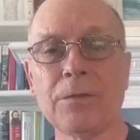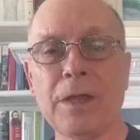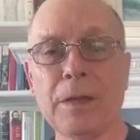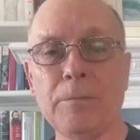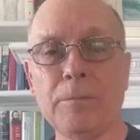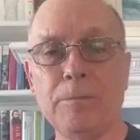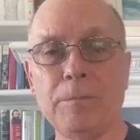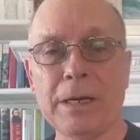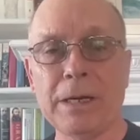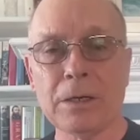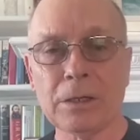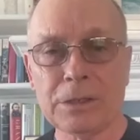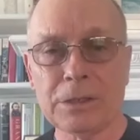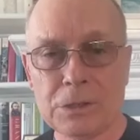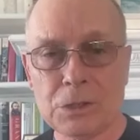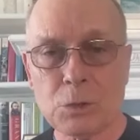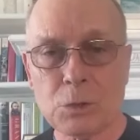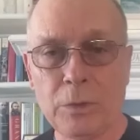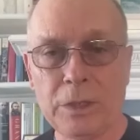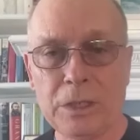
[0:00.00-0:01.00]
they barely
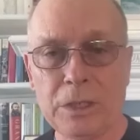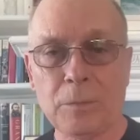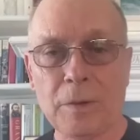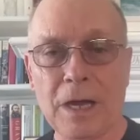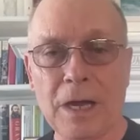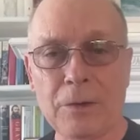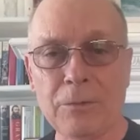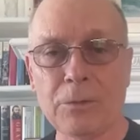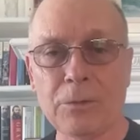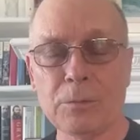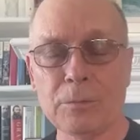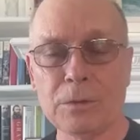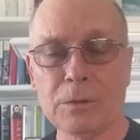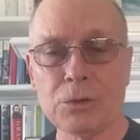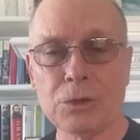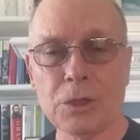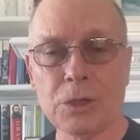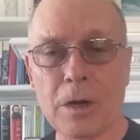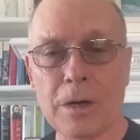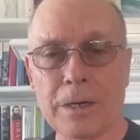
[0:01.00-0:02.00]
squeaked by with a
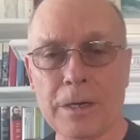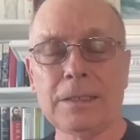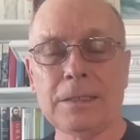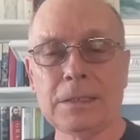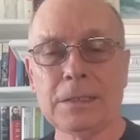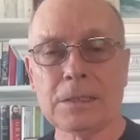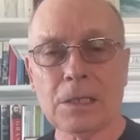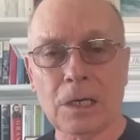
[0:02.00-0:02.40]
majority.